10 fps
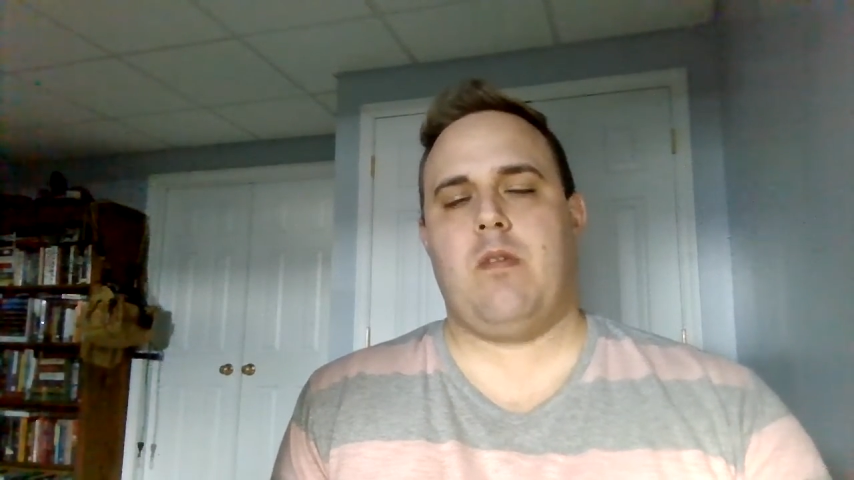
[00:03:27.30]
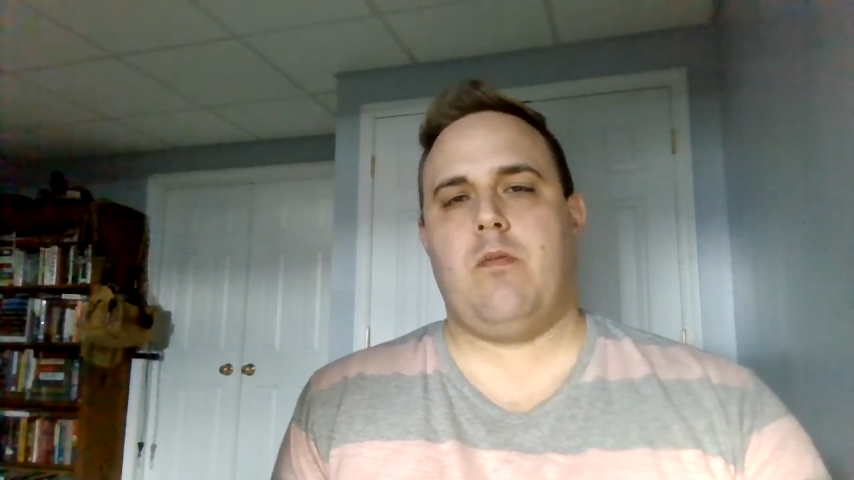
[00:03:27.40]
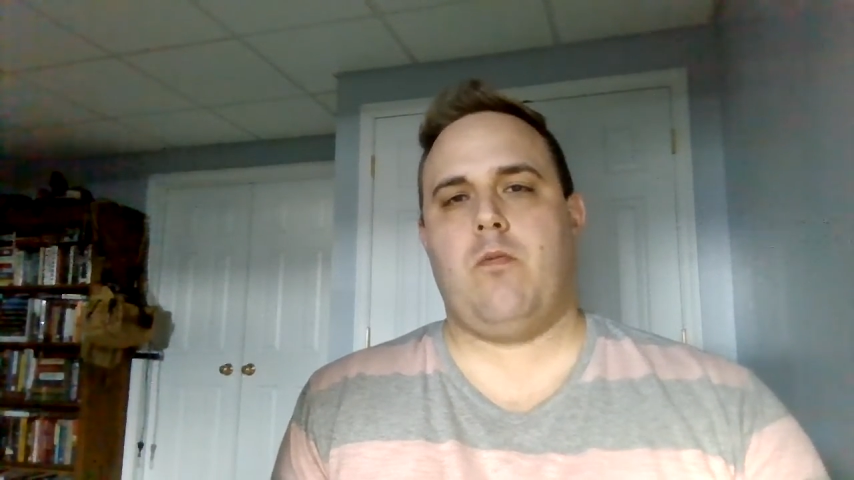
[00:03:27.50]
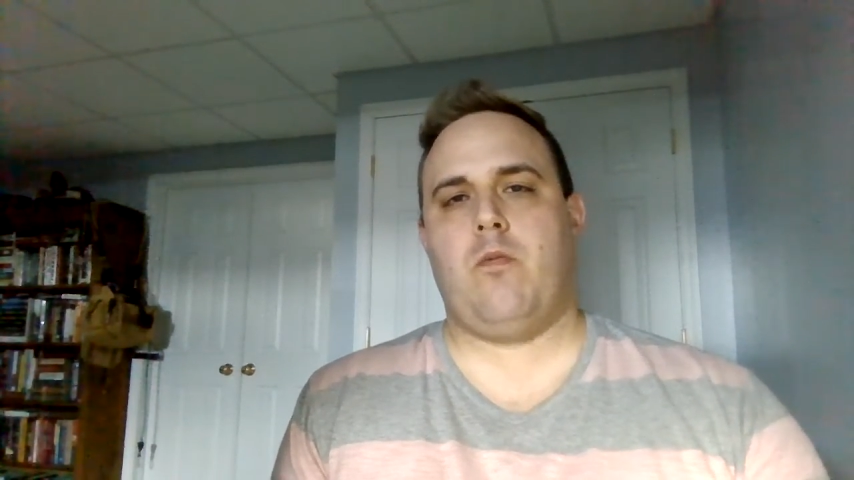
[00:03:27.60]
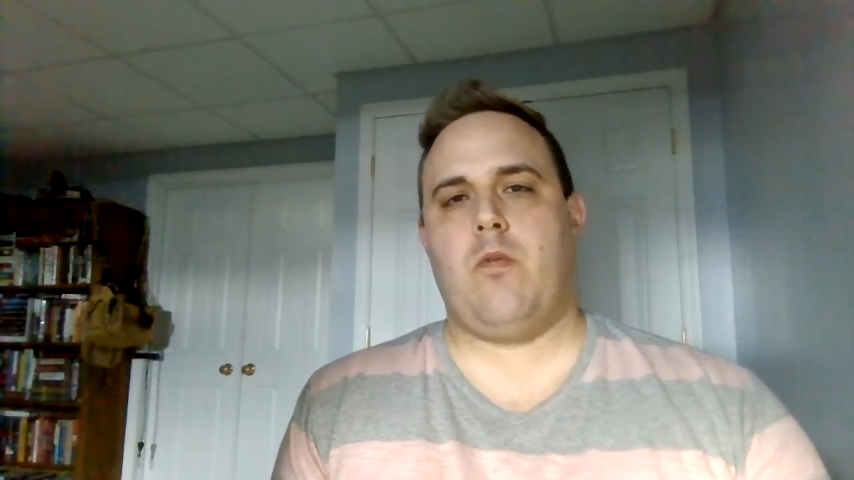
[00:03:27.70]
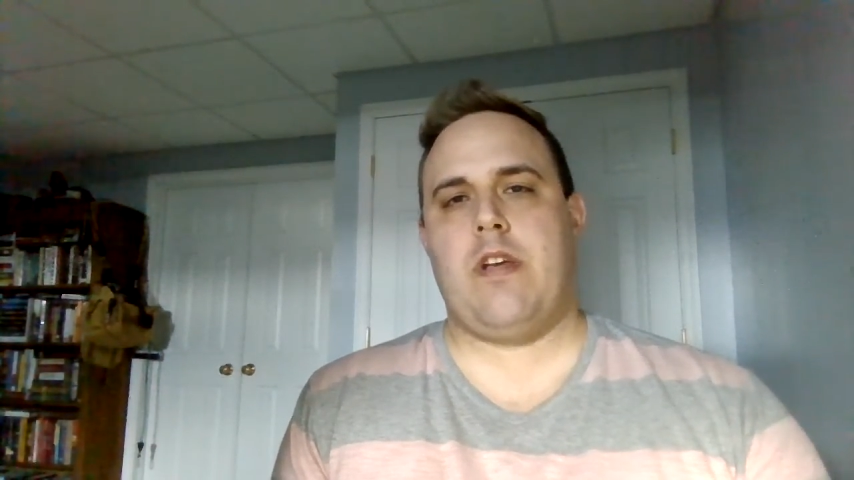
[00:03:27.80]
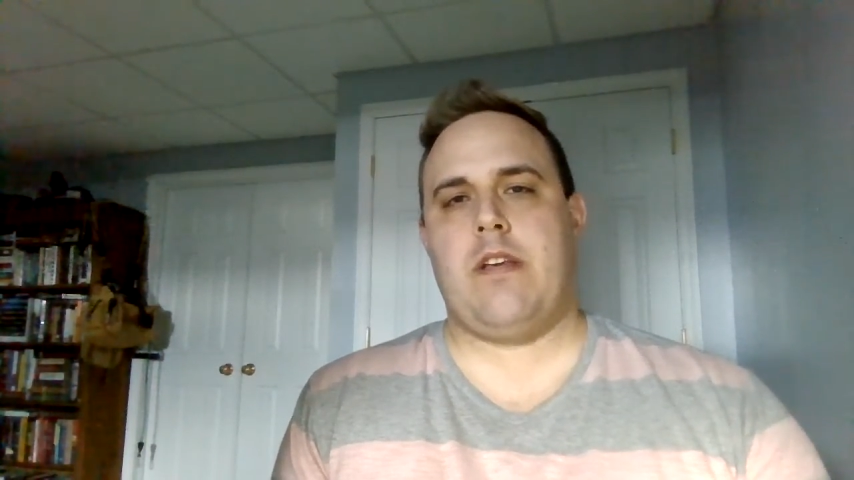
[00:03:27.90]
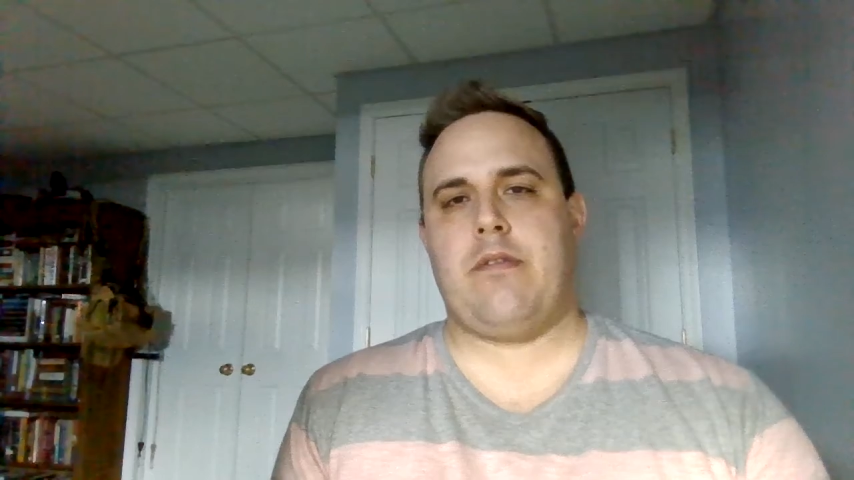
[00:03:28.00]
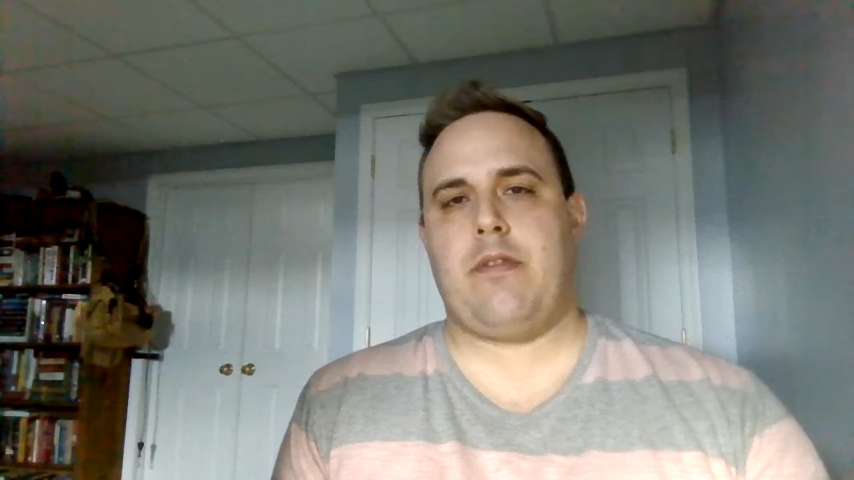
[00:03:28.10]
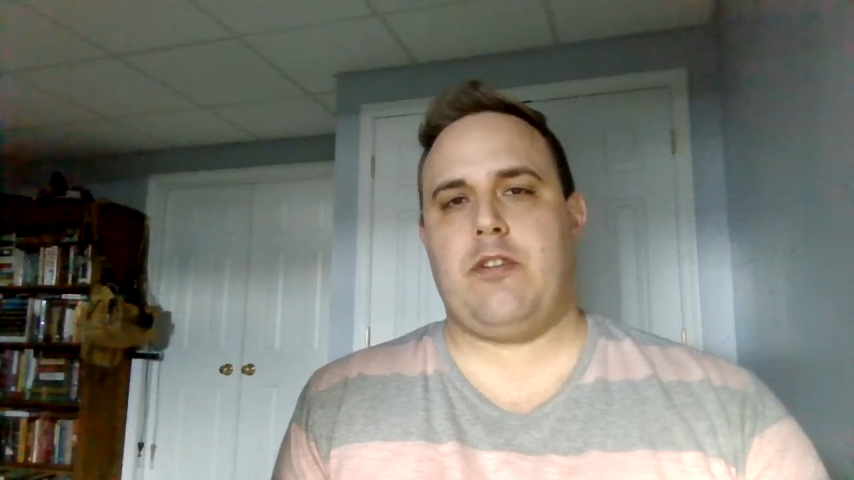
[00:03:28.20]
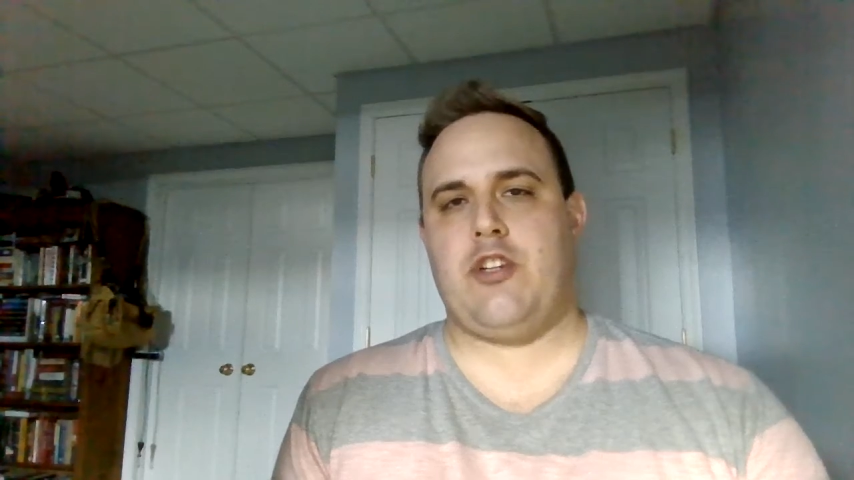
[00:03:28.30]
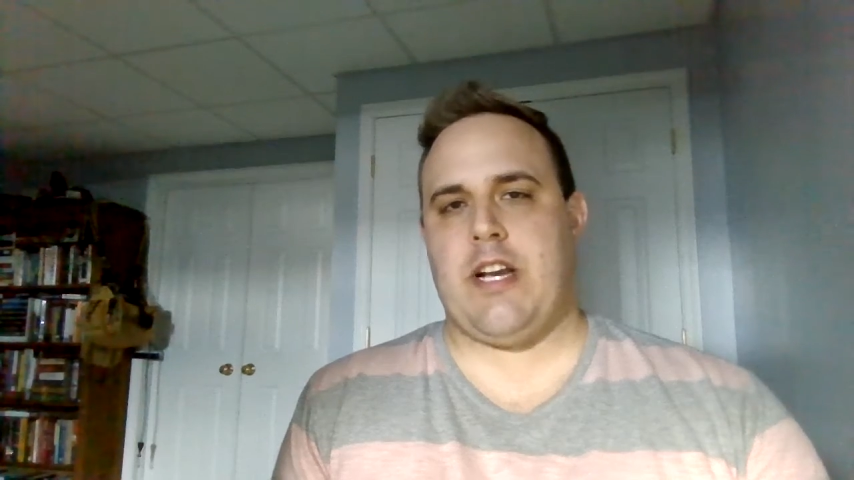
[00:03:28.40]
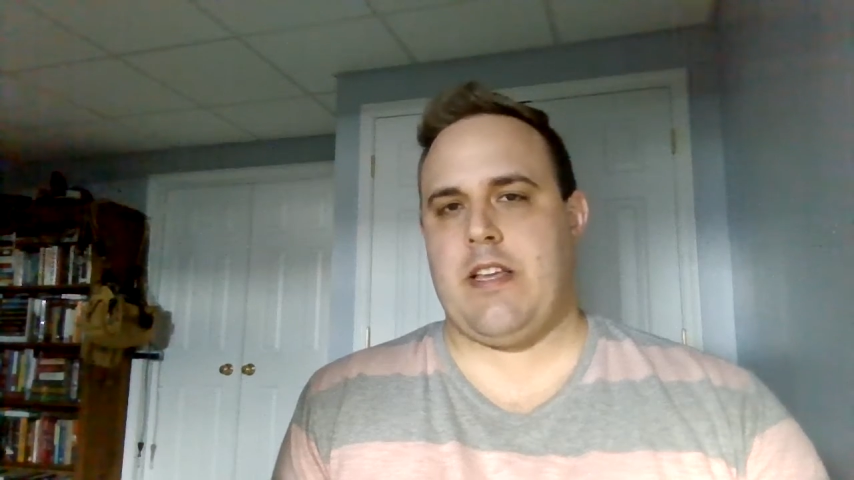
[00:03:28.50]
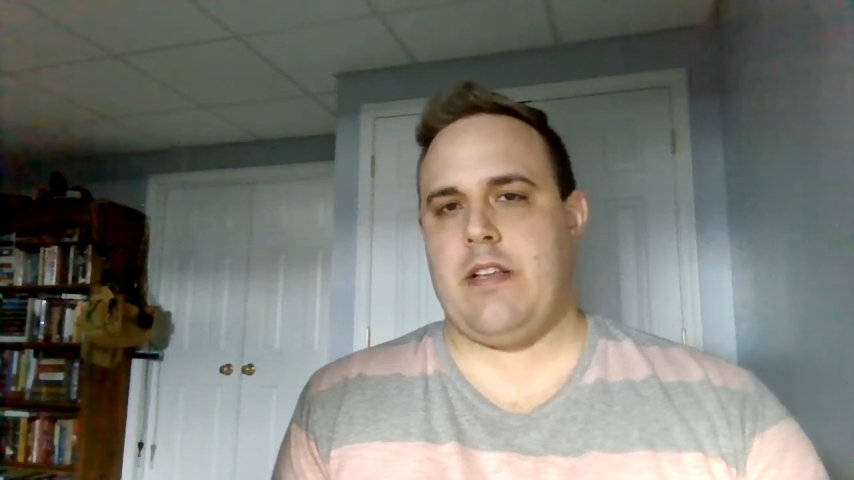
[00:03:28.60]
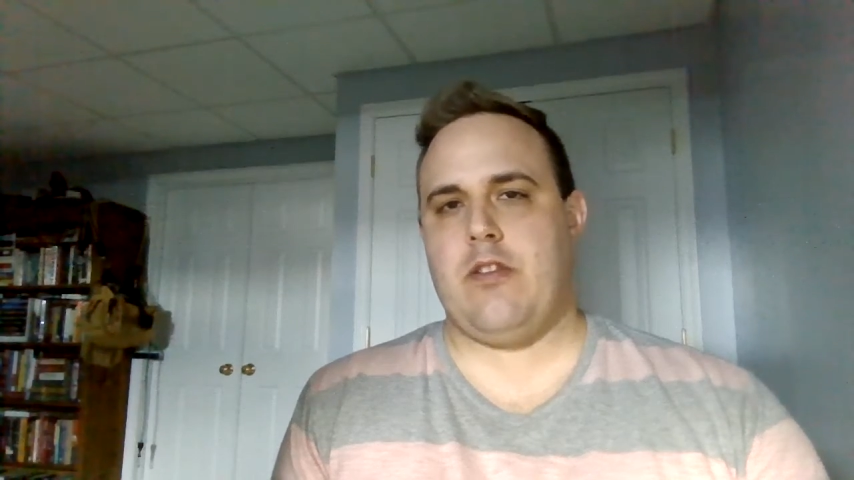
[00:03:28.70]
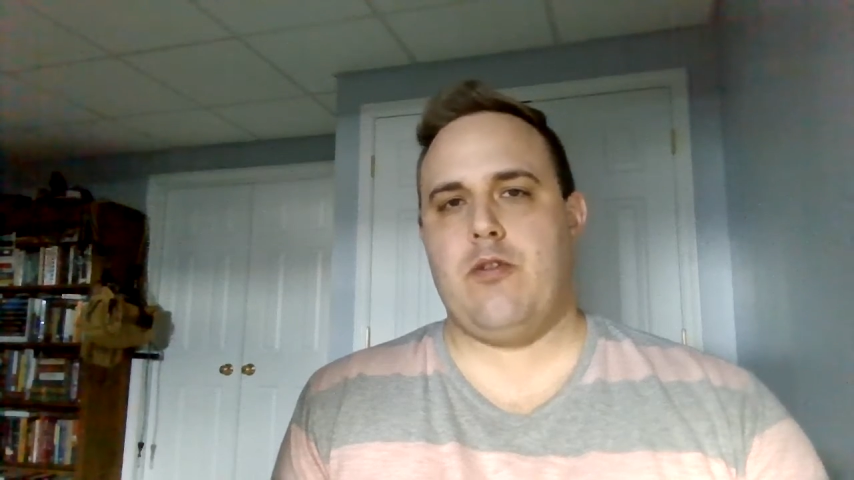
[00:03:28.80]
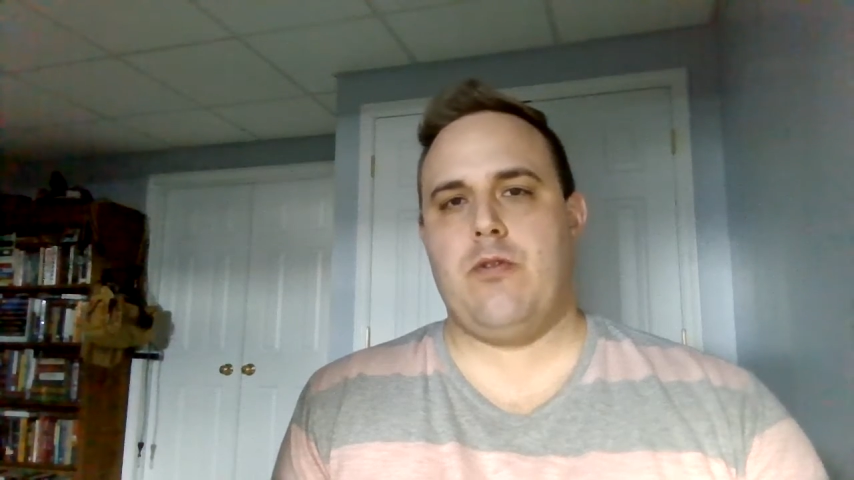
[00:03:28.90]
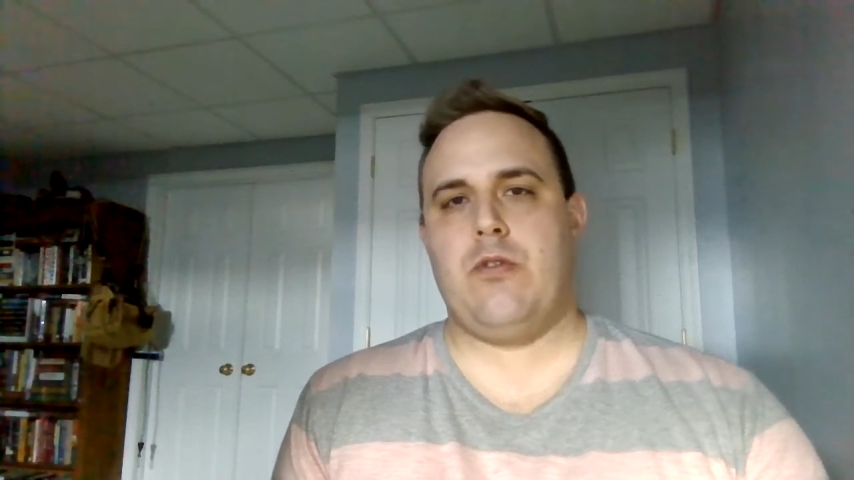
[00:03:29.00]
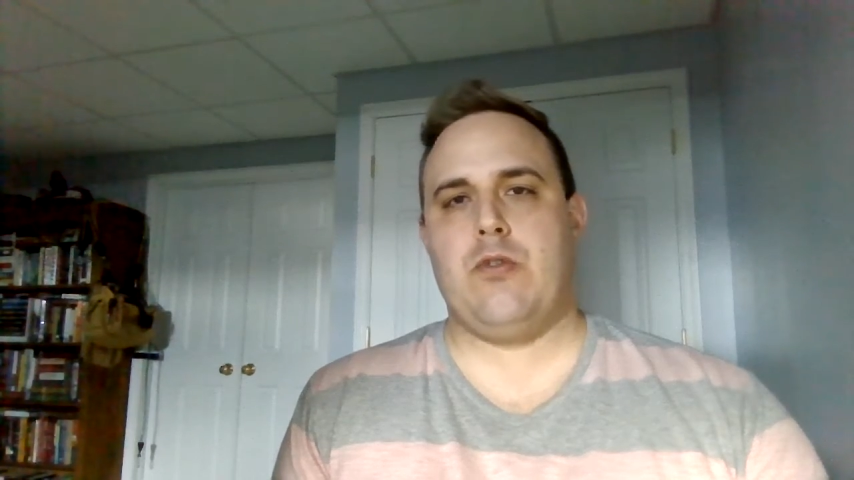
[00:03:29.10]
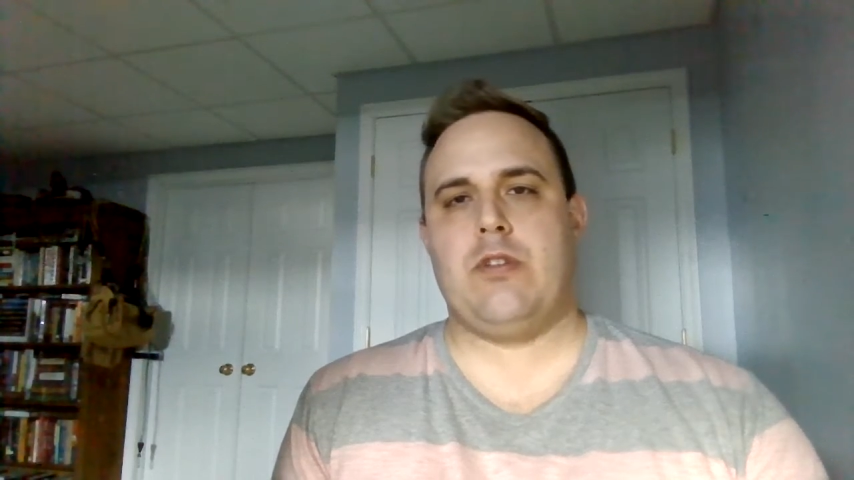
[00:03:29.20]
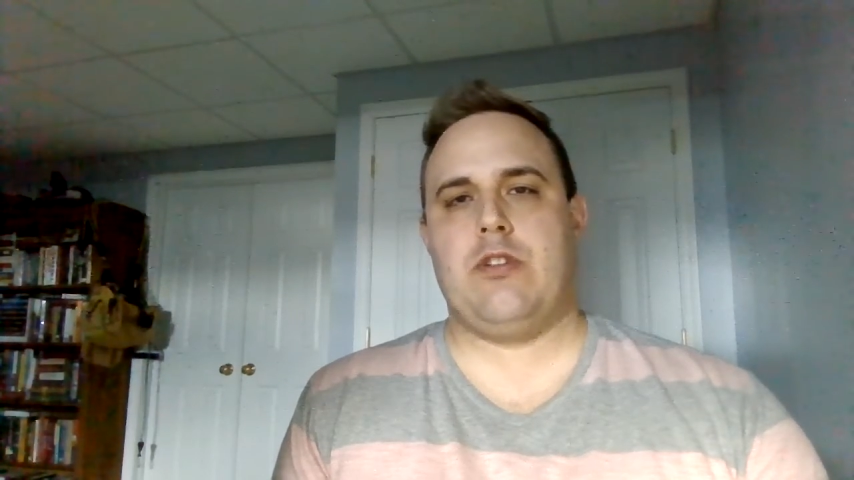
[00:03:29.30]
with checking the news